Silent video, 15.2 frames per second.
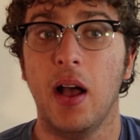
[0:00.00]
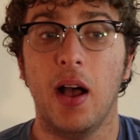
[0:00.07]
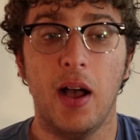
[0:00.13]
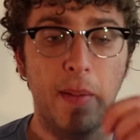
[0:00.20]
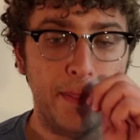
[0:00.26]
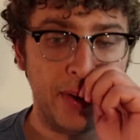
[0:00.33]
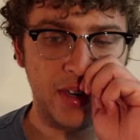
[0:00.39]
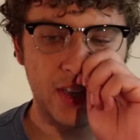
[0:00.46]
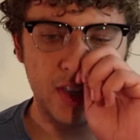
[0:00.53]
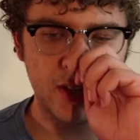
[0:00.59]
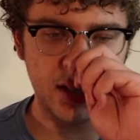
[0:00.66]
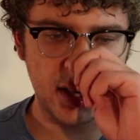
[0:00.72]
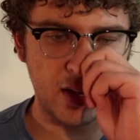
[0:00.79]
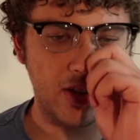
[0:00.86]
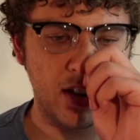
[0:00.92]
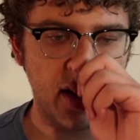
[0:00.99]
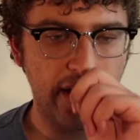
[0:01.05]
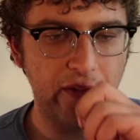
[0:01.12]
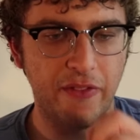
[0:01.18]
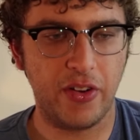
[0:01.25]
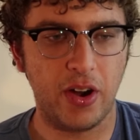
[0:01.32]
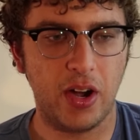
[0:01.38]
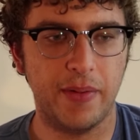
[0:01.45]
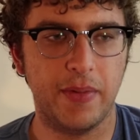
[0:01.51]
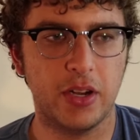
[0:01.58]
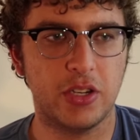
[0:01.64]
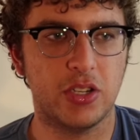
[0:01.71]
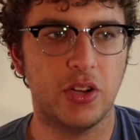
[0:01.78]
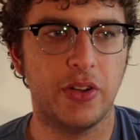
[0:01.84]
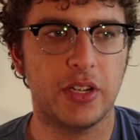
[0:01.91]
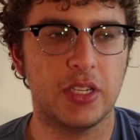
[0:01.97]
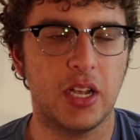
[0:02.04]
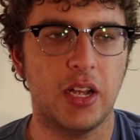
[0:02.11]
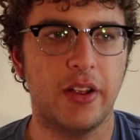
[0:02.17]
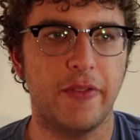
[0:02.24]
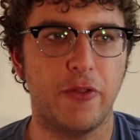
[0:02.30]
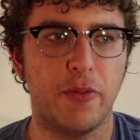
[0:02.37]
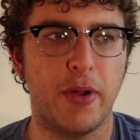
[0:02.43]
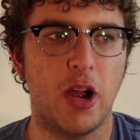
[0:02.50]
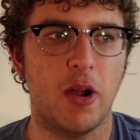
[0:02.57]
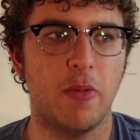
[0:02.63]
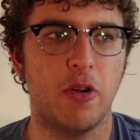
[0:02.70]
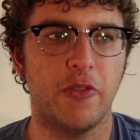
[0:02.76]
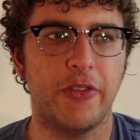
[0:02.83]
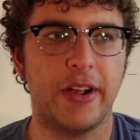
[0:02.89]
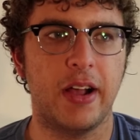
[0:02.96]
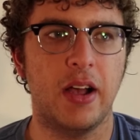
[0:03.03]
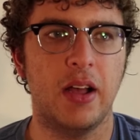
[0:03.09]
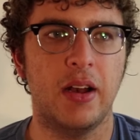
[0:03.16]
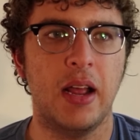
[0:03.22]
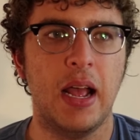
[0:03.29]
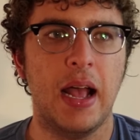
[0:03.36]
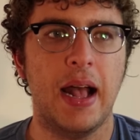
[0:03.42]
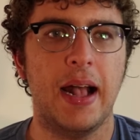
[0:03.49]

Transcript: Um, but just in general, I'm very much so excited for Power Morphicon.